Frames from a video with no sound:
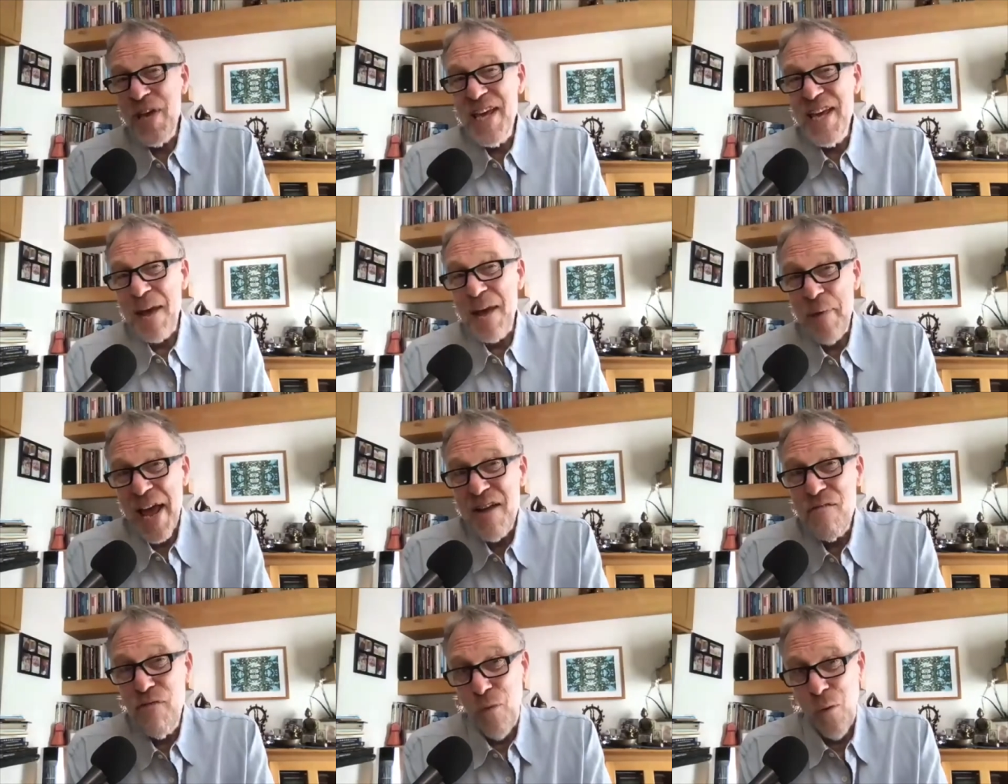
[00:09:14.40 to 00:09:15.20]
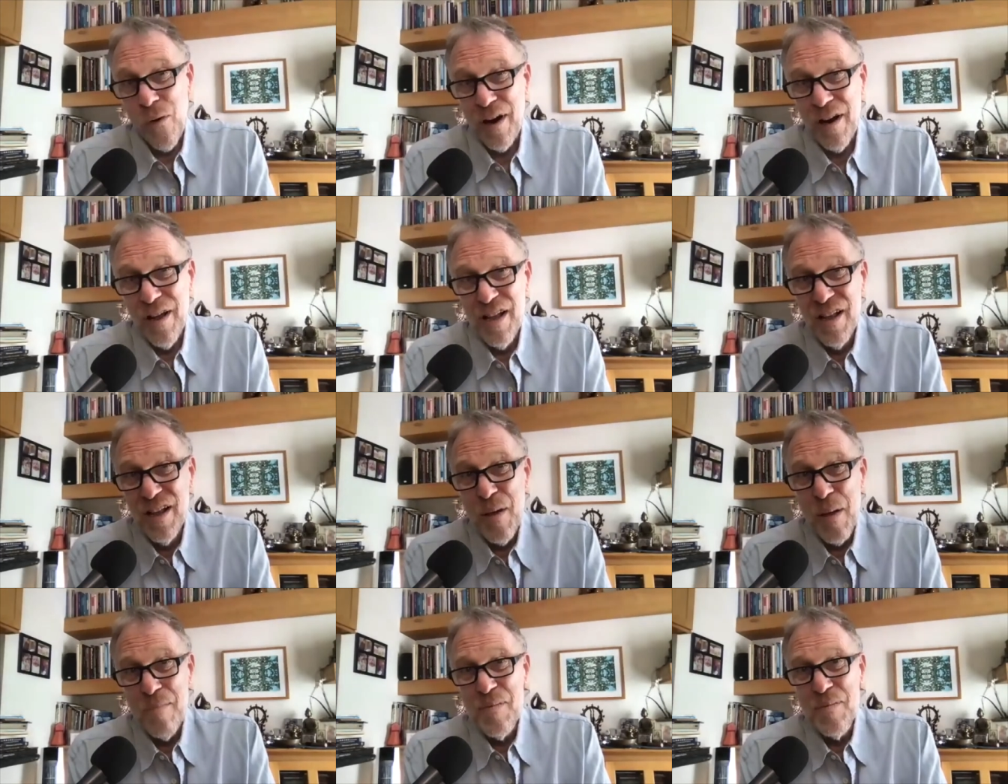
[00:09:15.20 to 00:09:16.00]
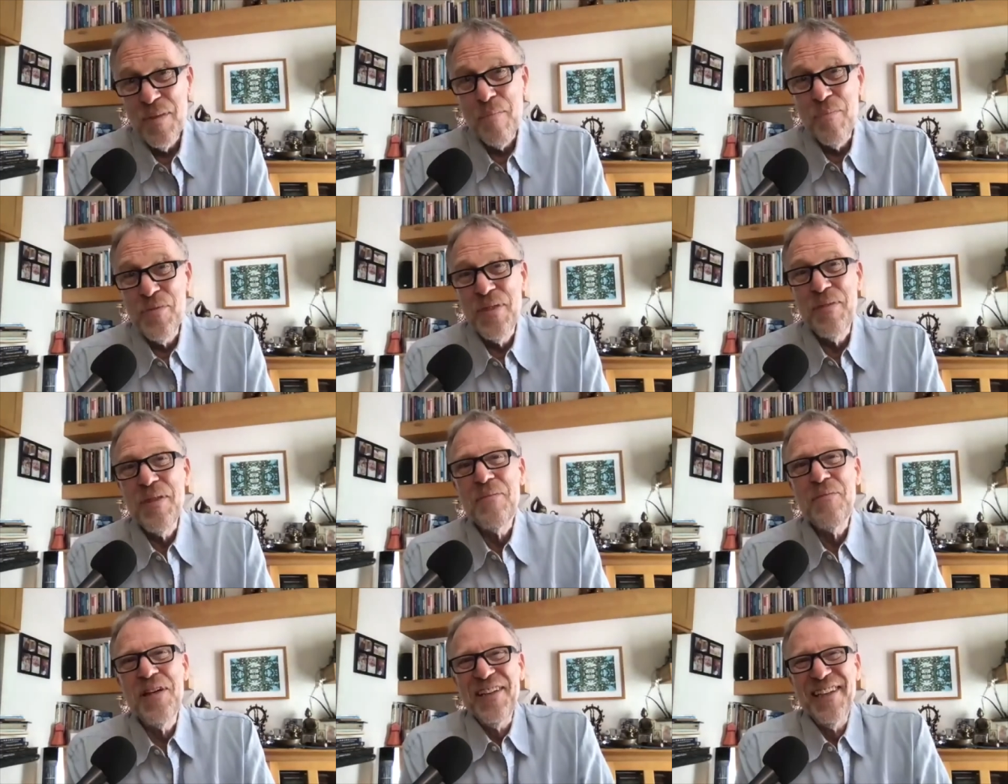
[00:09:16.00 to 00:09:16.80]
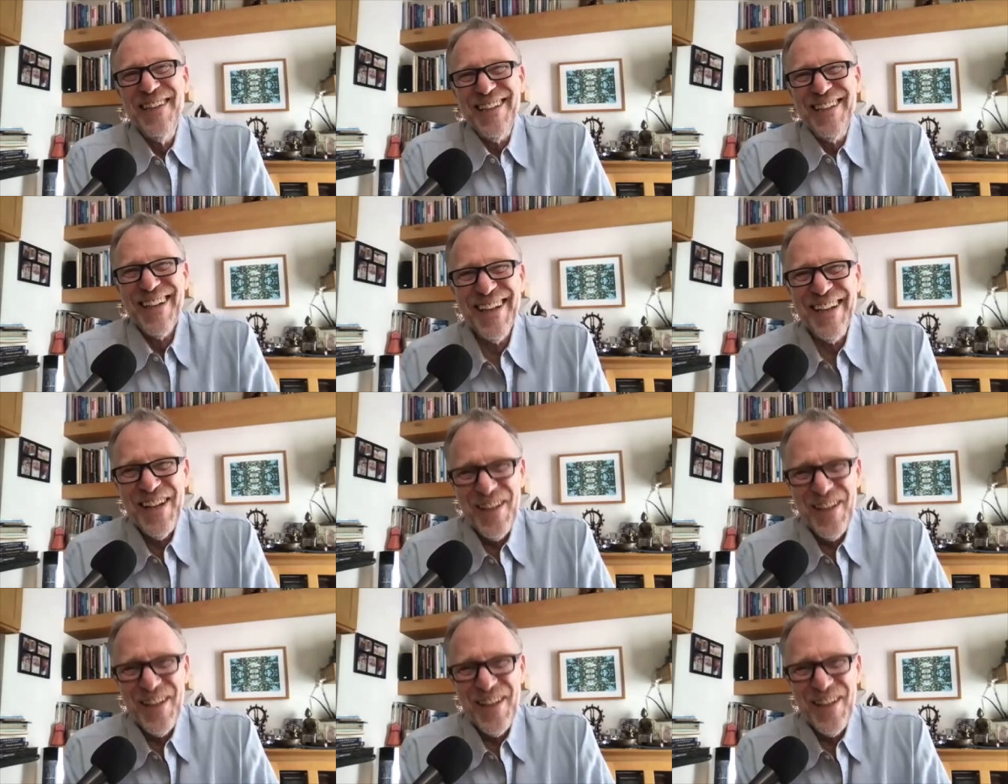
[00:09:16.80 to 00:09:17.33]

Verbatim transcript: get paid for. The big bucks. I, I